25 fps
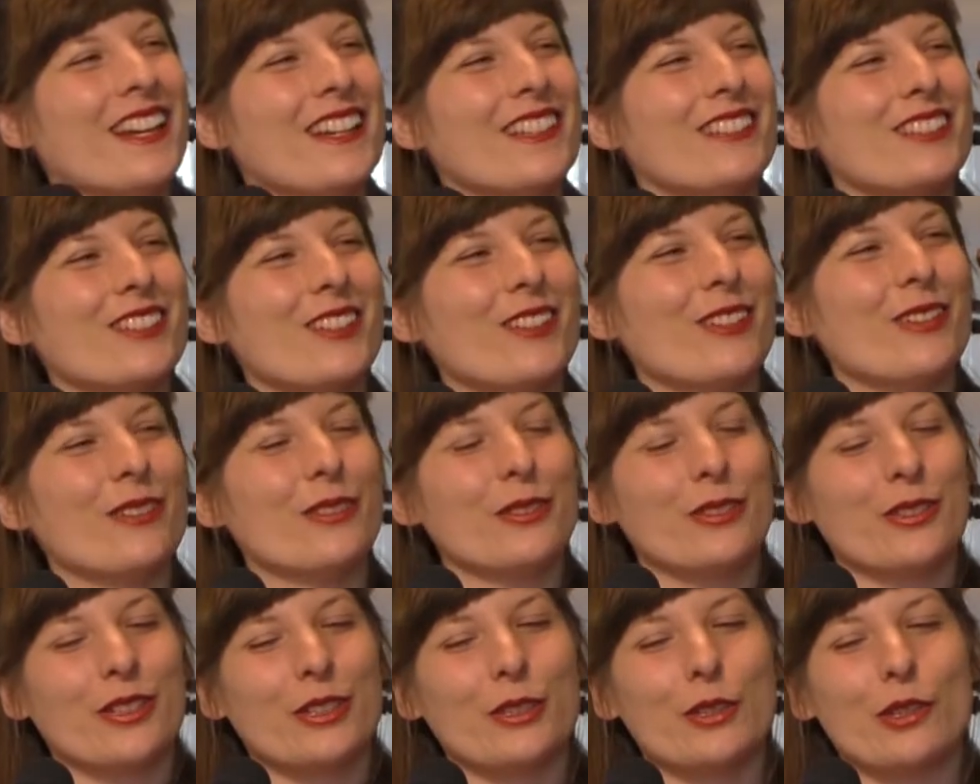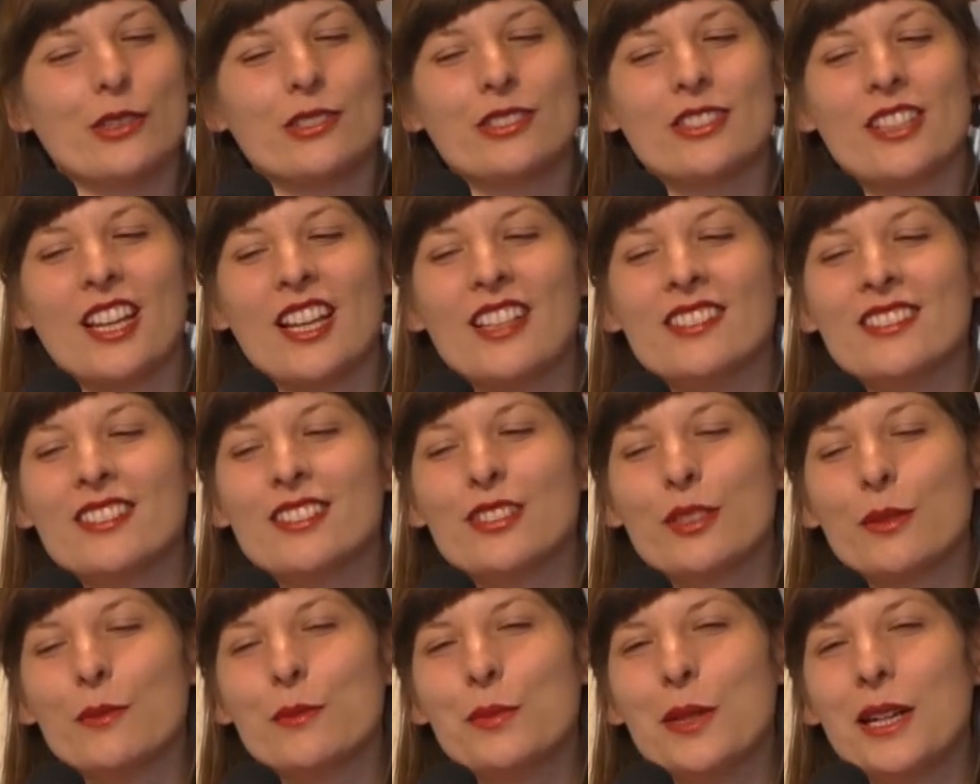So you can just
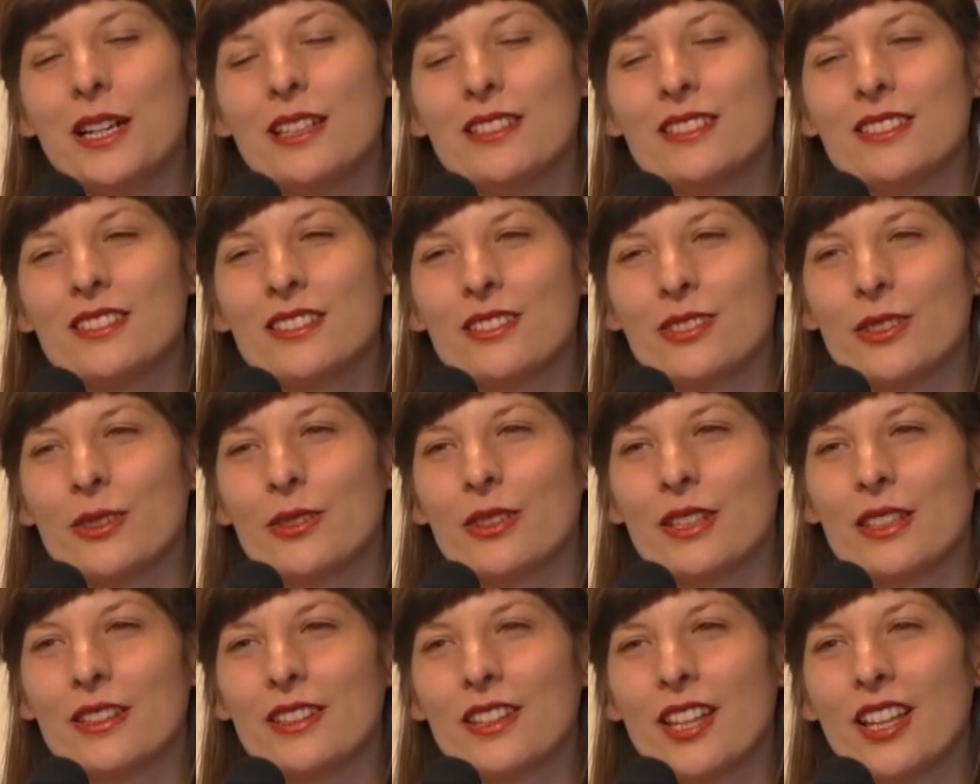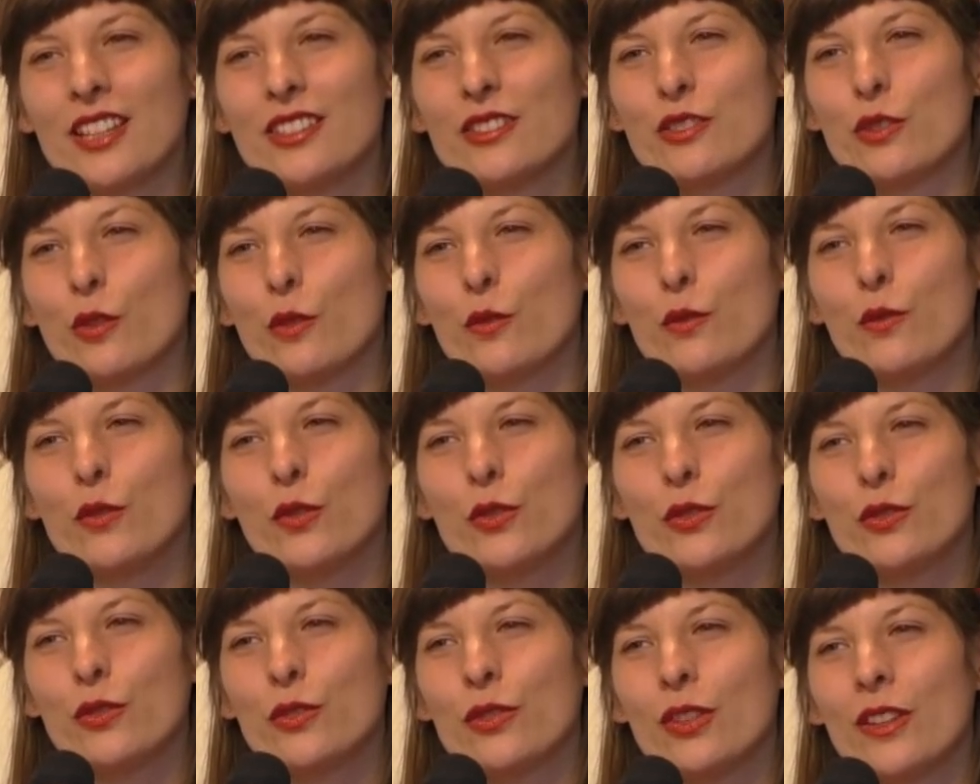tense your butt, or you can tense your
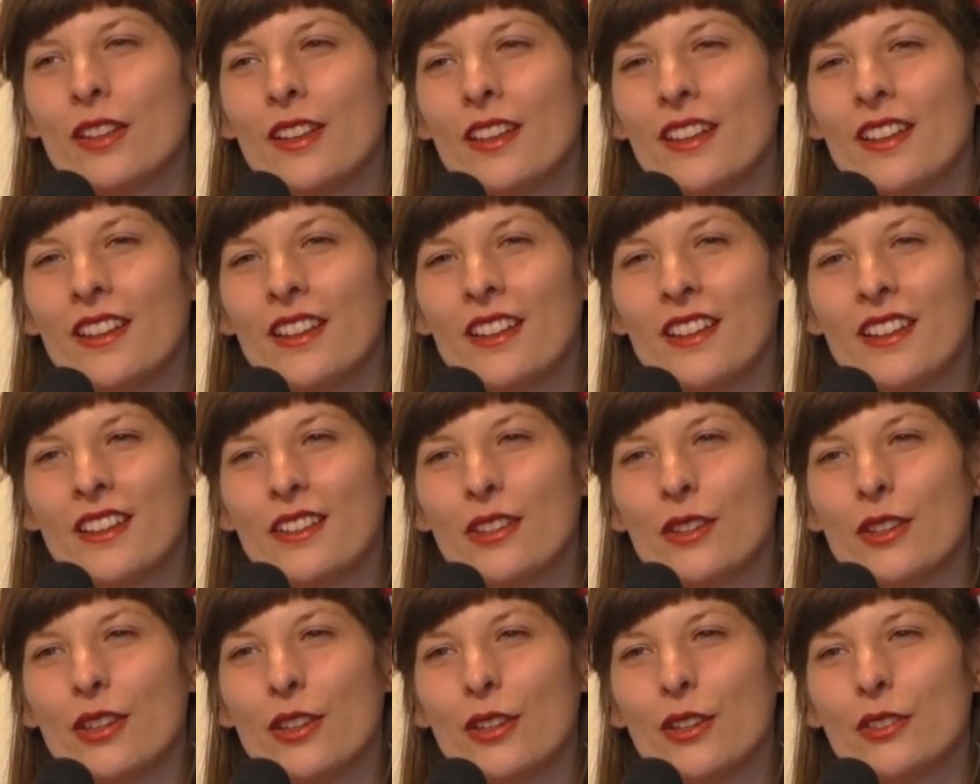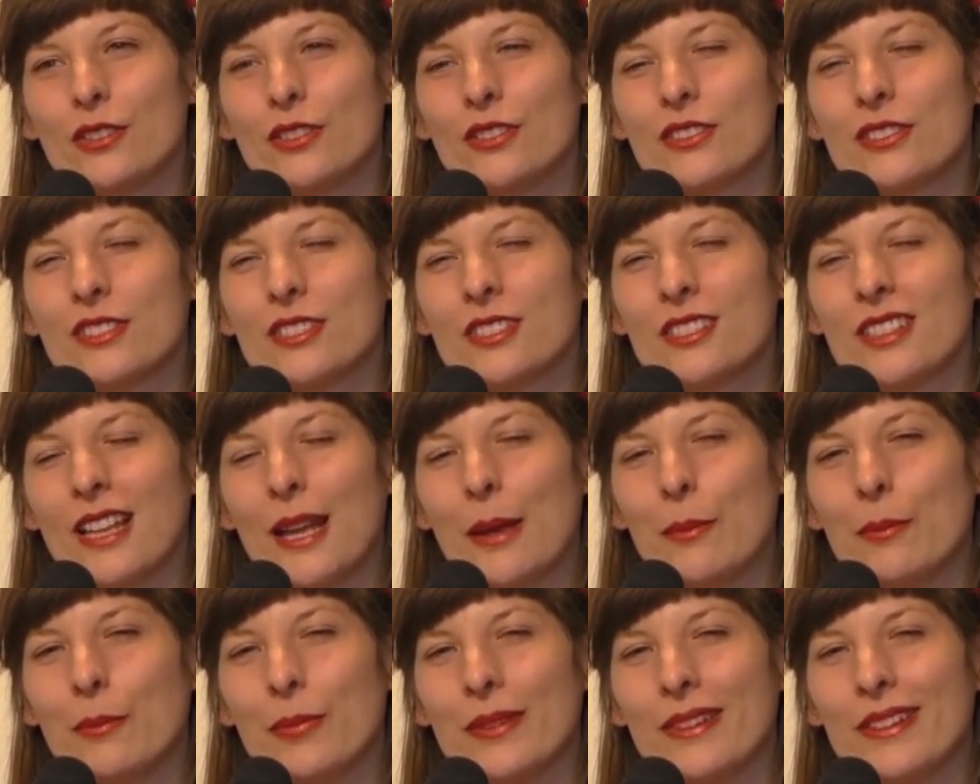foot. You can just
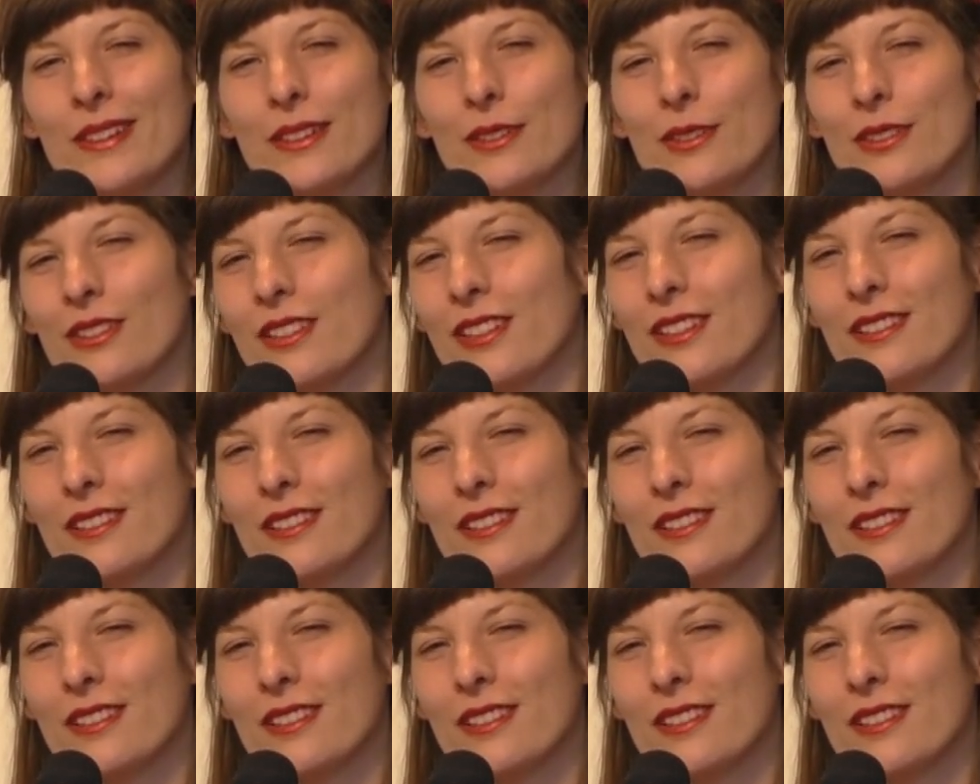stamp a little,